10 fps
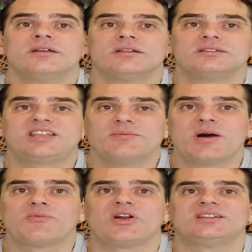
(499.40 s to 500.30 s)
Tip
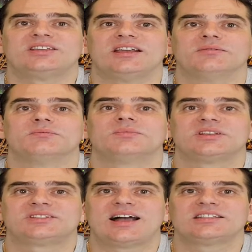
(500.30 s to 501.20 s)
number 18, the
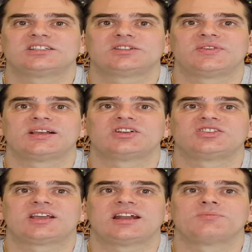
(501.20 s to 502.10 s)
standards of English
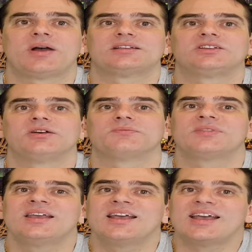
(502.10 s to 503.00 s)
are getting better.
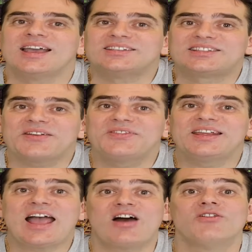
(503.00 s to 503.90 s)
It's
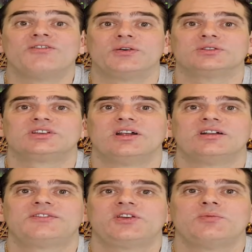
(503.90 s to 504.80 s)
definitely helpful to learn
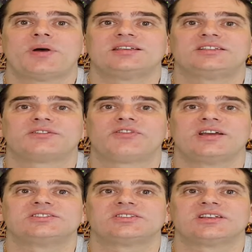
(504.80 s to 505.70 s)
a few basic
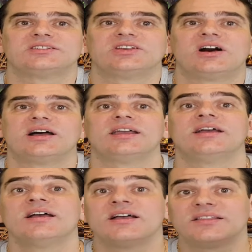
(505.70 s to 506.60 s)
phrases in Thai.
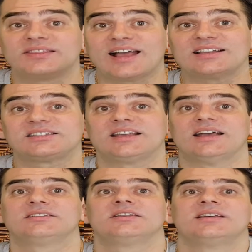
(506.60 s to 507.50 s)
That
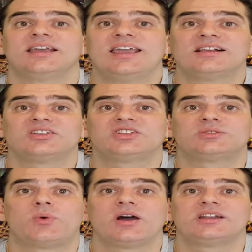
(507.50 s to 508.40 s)
said, English
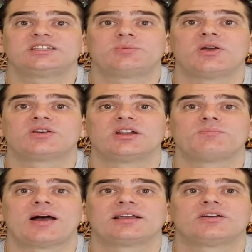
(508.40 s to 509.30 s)
is widely spoken in
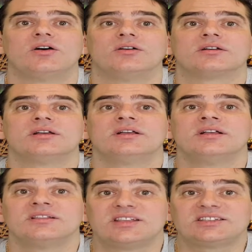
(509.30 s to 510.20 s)
Bangkok.
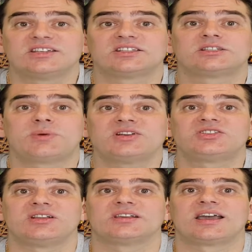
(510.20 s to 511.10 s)
This is
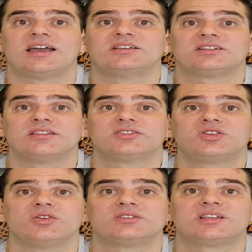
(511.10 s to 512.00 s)
especially the case in the
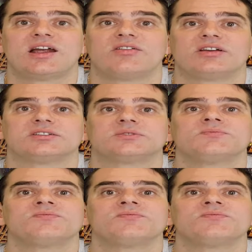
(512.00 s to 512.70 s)
tourist areas.